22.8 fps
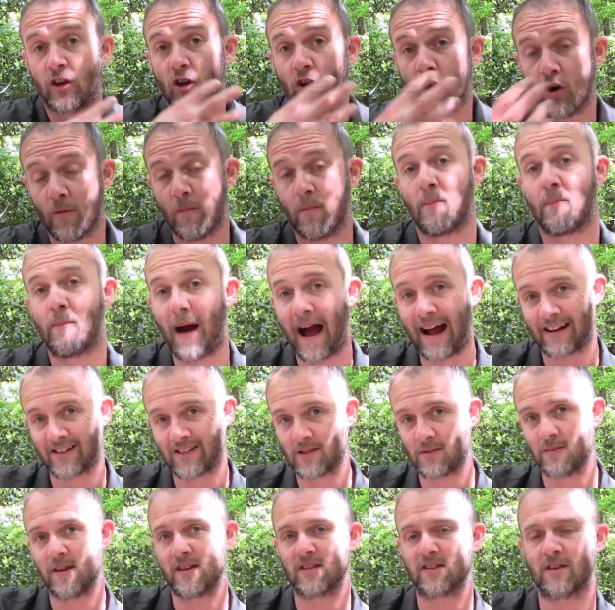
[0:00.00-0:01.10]
come back
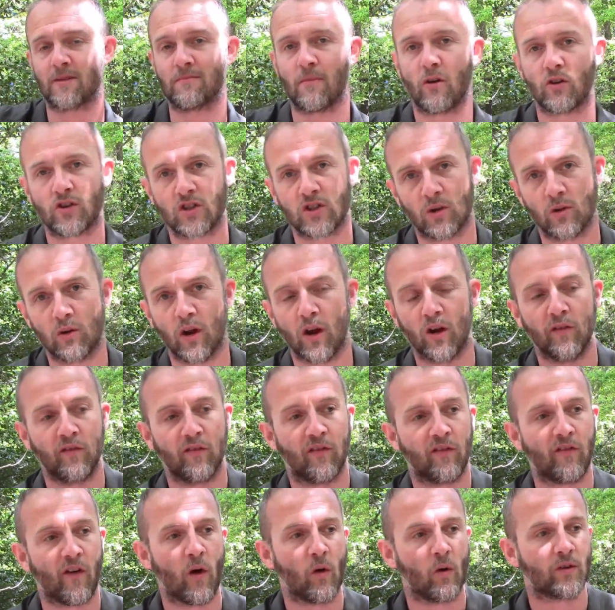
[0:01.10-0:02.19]
to me as the module
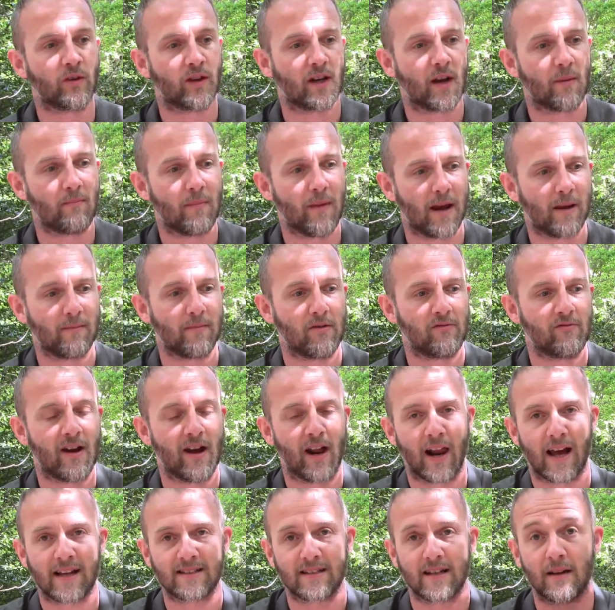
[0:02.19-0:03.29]
unfolded and made me
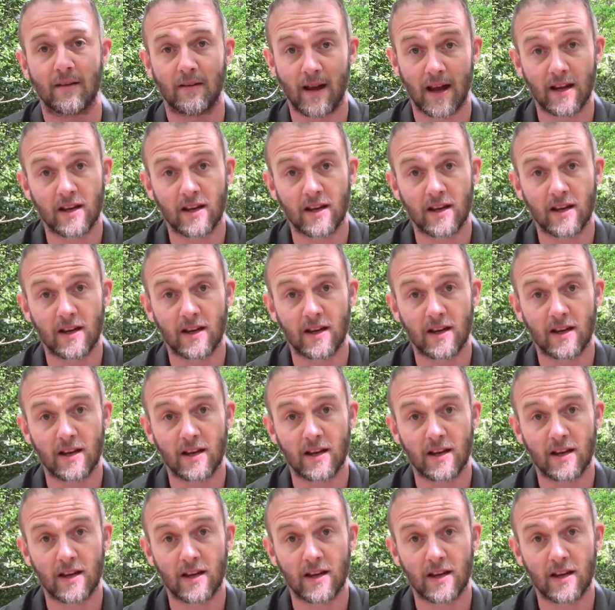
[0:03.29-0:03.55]
realise that,